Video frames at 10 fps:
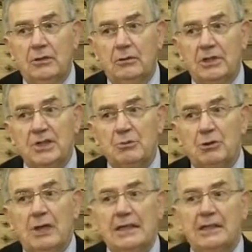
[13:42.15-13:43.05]
What he's more
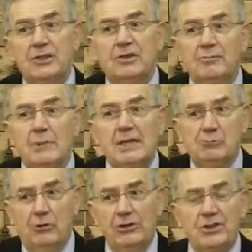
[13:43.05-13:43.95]
likely to have meant
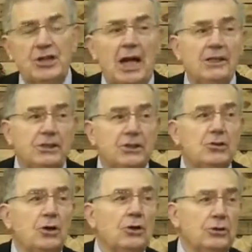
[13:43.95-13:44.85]
was, I did
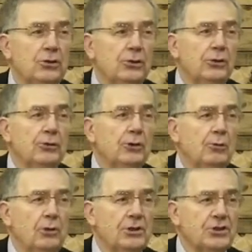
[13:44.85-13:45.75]
not know who it
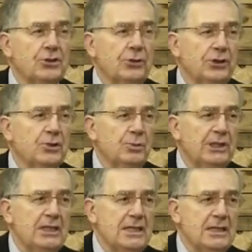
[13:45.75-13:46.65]
was going to
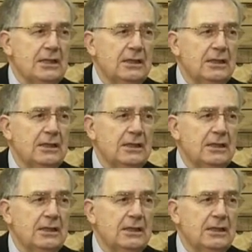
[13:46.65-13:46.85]
be.